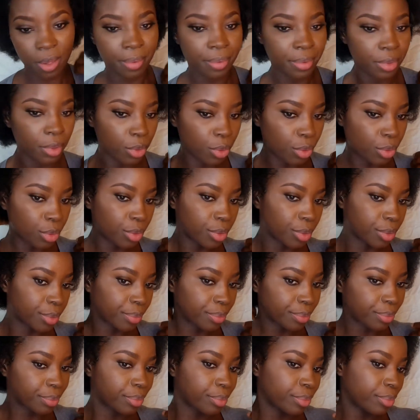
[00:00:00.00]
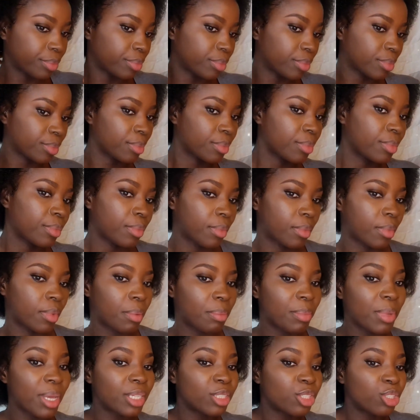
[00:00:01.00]
Look.
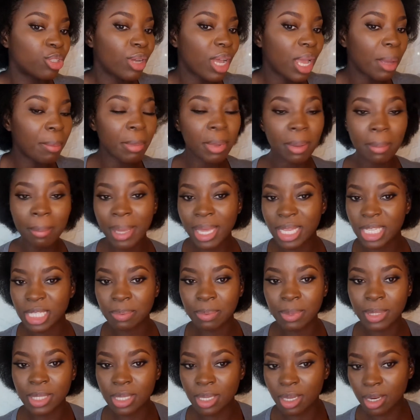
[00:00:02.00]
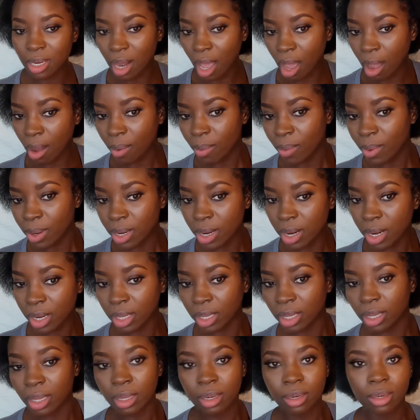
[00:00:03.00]
I try my best but it's not
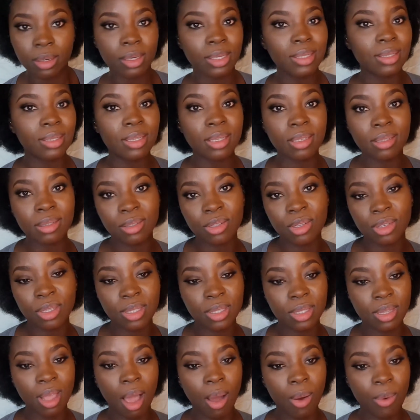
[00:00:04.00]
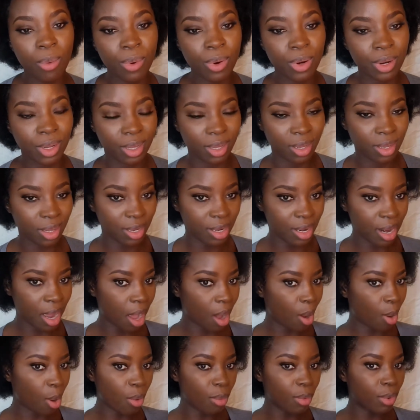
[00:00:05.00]
working. It's just not working. It
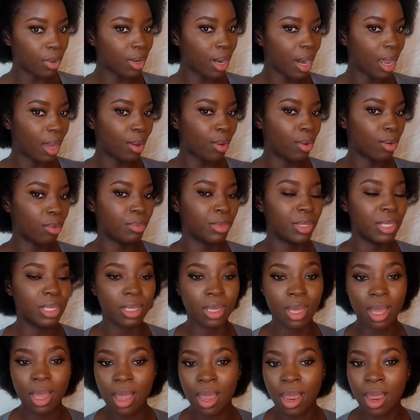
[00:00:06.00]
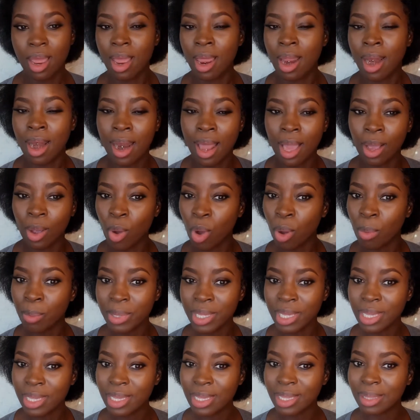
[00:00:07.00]
not come out like how me
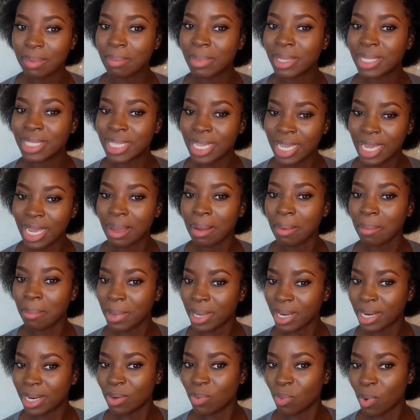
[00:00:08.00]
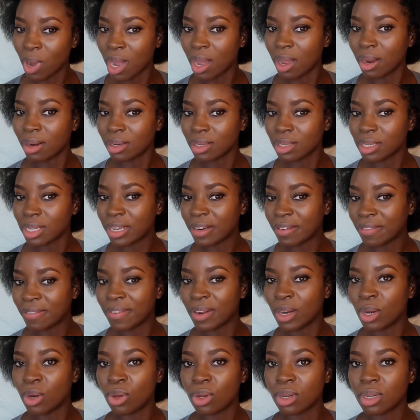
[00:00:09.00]
think me did want it
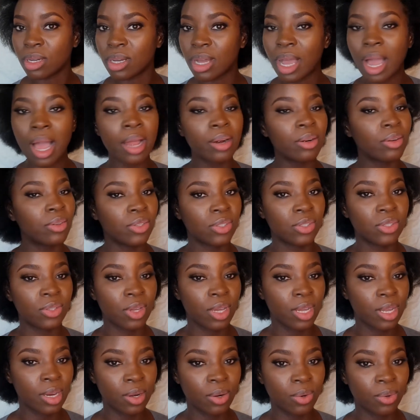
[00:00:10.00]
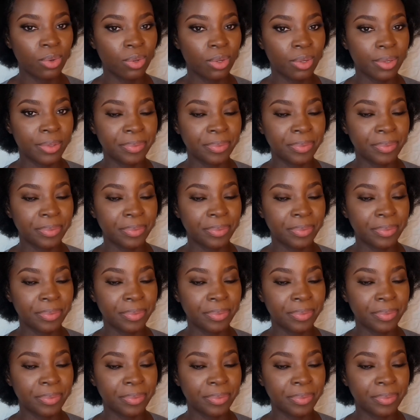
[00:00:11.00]
to look and not so it look.